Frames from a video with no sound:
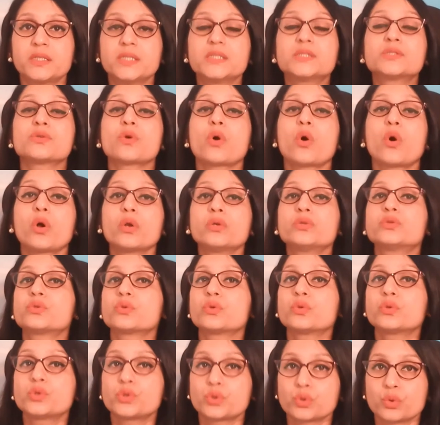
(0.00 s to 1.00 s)
this
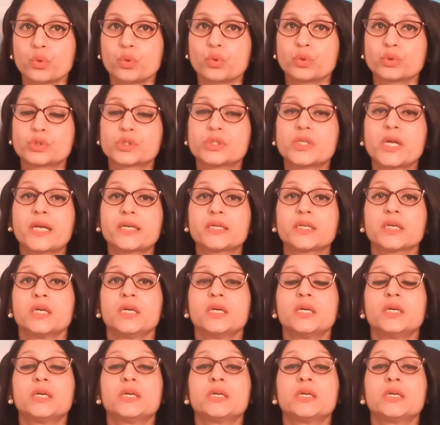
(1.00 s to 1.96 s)
also shows that